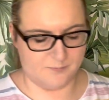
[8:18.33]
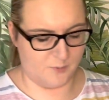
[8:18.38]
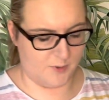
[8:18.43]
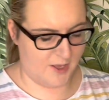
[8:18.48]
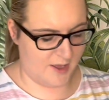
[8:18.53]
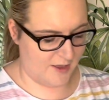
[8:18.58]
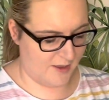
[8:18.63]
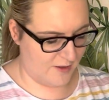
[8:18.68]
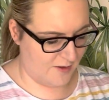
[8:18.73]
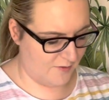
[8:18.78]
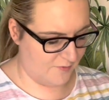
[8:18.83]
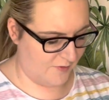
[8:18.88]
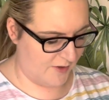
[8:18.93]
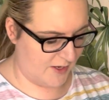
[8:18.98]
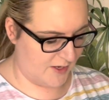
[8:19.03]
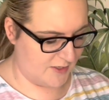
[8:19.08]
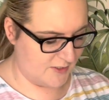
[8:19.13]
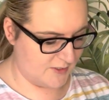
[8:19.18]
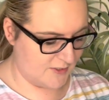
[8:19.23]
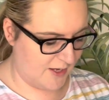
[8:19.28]
we have
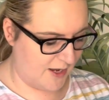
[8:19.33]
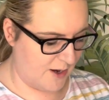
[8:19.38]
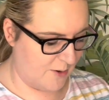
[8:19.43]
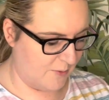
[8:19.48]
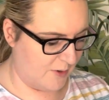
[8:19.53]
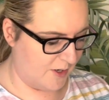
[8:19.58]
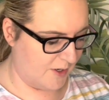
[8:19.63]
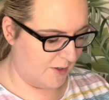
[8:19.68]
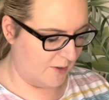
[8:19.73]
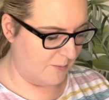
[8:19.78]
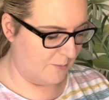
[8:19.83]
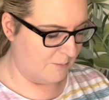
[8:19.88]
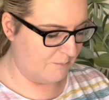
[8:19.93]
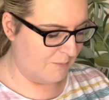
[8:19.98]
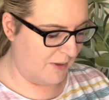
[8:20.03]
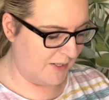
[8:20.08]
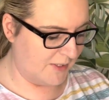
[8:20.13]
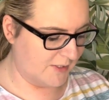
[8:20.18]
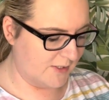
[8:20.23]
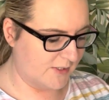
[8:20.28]
is our
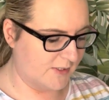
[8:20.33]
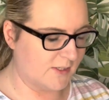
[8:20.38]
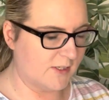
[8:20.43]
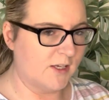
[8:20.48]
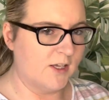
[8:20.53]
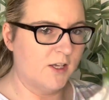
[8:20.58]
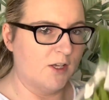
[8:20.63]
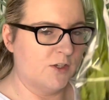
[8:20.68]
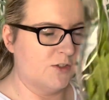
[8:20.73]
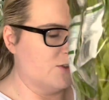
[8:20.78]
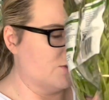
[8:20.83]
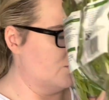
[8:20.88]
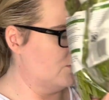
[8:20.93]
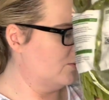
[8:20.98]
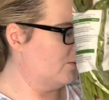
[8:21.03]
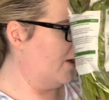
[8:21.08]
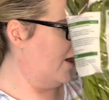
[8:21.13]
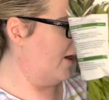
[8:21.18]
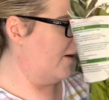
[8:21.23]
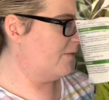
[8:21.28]
mint. So
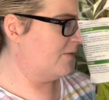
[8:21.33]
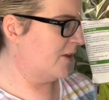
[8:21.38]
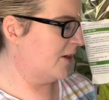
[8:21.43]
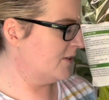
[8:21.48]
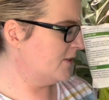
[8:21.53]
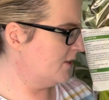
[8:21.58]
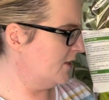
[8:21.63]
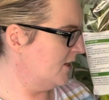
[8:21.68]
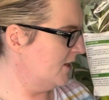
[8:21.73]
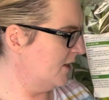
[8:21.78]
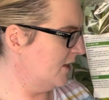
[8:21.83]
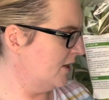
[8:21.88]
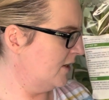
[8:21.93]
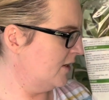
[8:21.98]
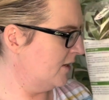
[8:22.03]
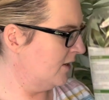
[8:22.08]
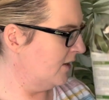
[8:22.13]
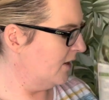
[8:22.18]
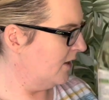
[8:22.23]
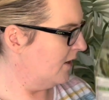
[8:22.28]
we have this here,